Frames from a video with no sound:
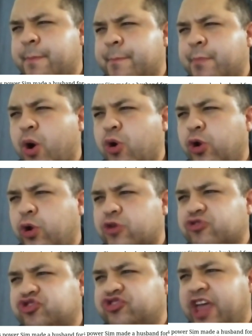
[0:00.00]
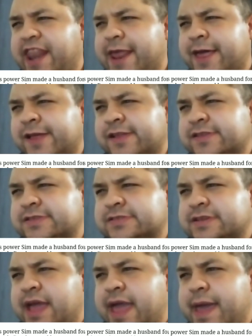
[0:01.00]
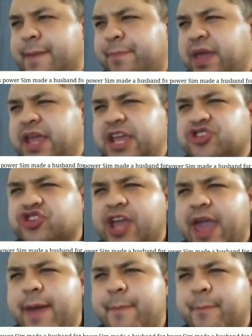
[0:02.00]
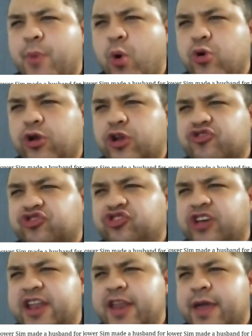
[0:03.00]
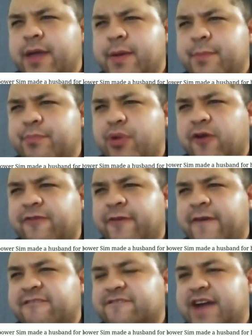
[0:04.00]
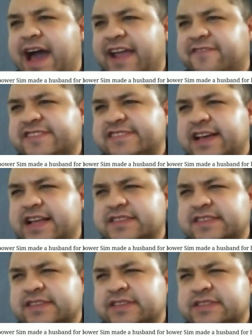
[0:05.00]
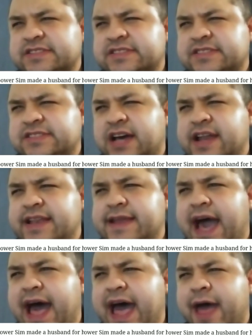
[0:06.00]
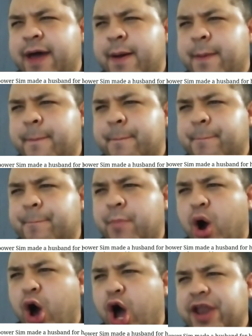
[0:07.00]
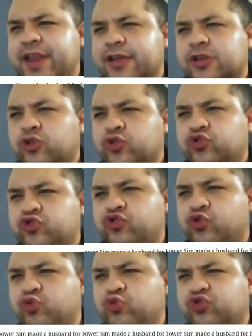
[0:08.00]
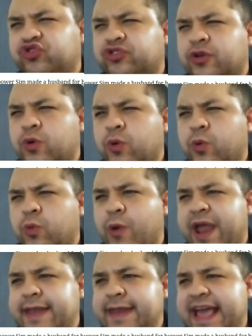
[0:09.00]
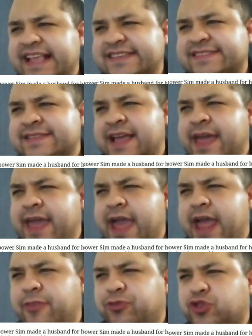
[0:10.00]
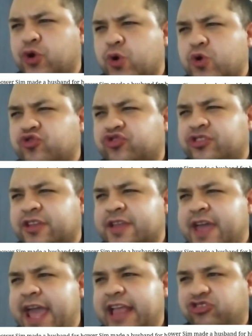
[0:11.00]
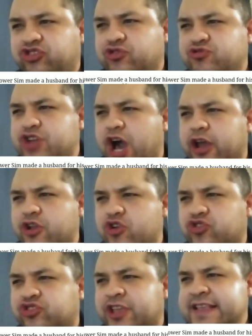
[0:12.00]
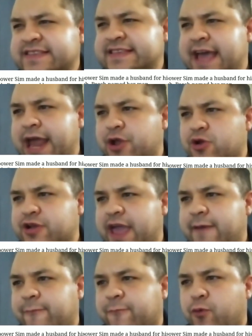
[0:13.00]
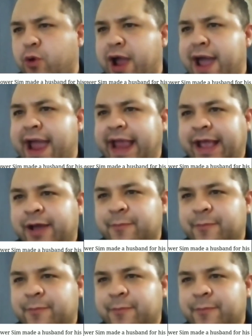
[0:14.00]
Moglerson. Peach and Moglerson birthed five sons, Sanda, Mon, Tus, Wennes, and Thurs, and two daughters, Saturn and Fry.